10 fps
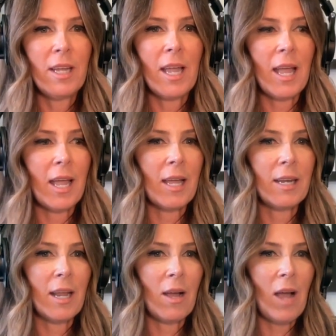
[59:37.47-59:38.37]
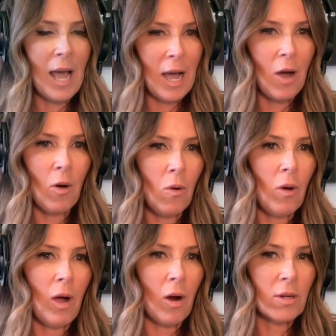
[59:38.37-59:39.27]
and
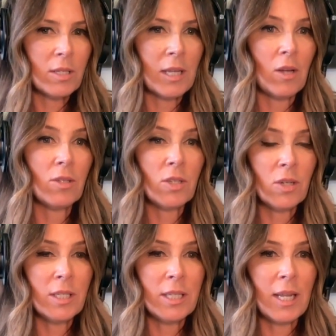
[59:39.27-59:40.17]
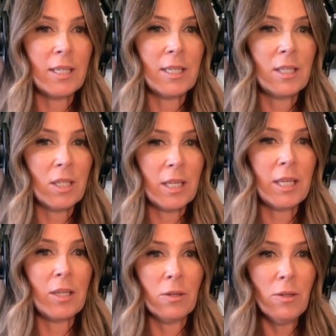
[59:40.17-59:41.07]
how our cells are intended to
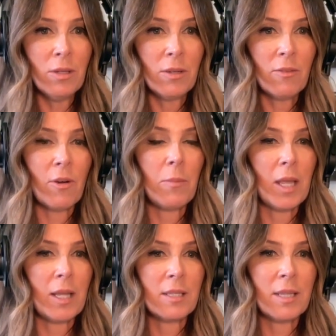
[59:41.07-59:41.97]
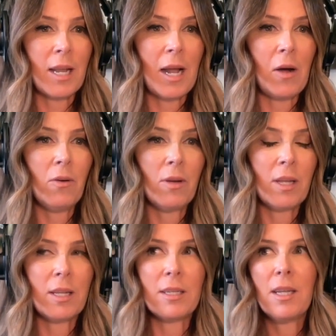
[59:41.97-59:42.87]
heal from the inside out.
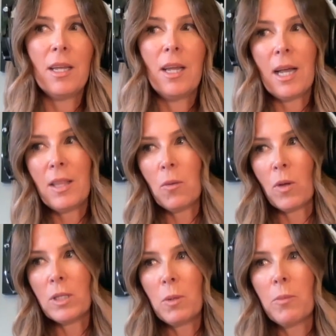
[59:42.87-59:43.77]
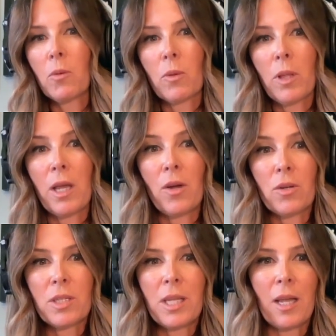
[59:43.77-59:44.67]
And I think once people really
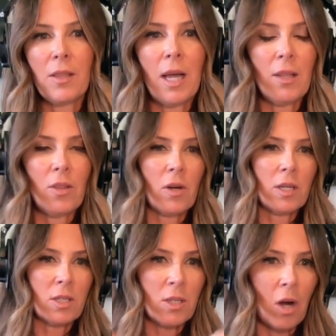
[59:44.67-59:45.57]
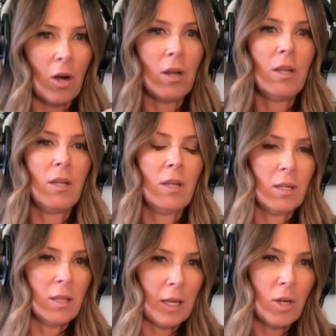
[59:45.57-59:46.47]
understand that, they're going to start
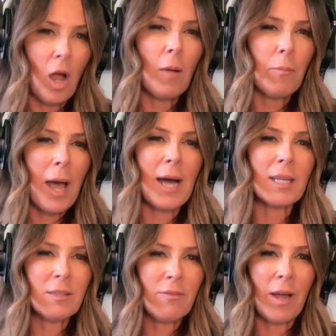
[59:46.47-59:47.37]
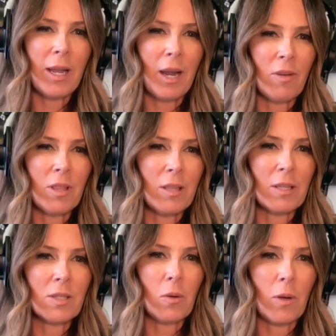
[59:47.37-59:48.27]
like not pacifying everything
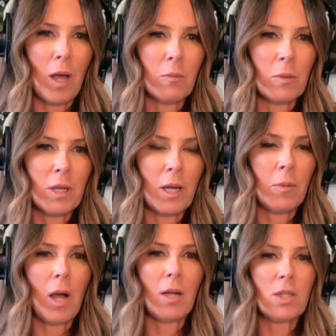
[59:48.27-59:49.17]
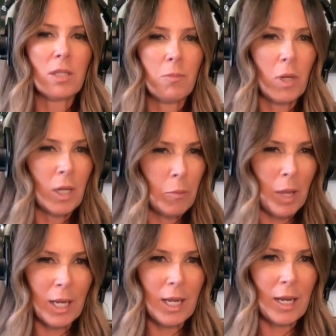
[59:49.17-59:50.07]
that's going on with them, not just putting a
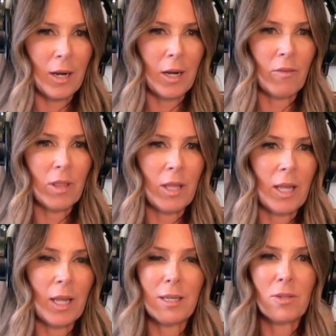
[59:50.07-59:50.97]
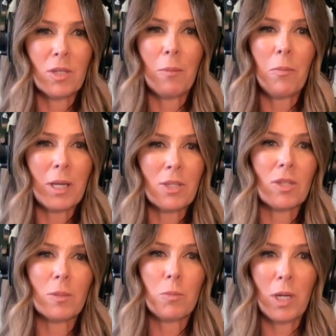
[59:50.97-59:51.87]
Band-Aid on everything. And Ozempic is
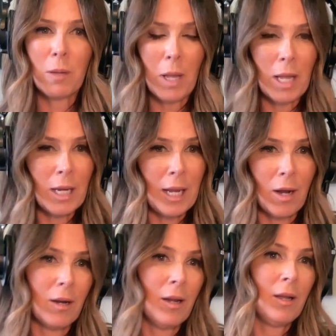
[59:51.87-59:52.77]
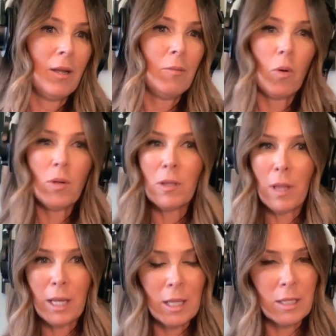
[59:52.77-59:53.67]
just putting a Band-Aid on more than
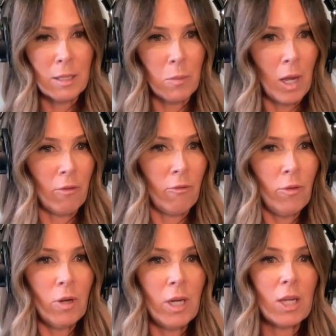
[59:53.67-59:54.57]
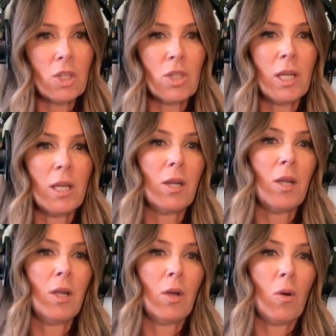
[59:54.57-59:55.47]
likely some kind of food addiction
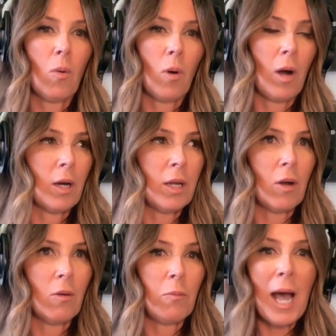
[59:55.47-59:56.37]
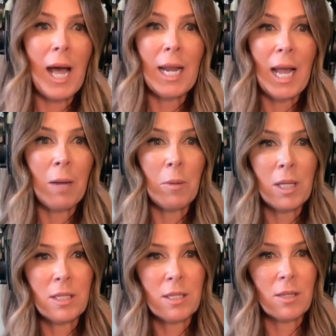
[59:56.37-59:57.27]
or, bad
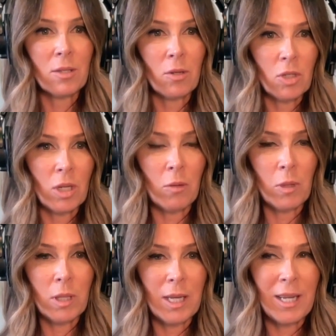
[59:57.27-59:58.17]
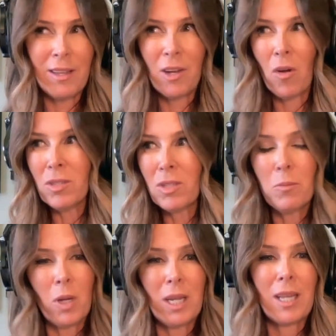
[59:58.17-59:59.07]
habits associated with it. And then you're also
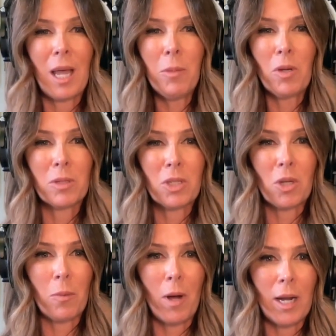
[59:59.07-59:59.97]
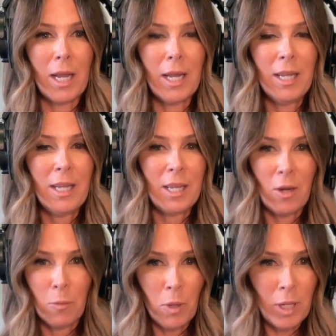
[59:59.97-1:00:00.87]
putting chemicals in your body.
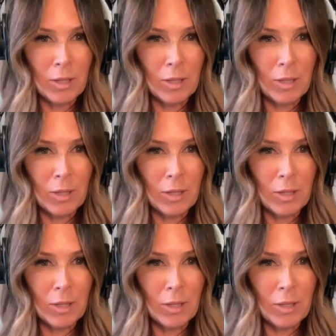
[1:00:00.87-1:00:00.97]
You're putting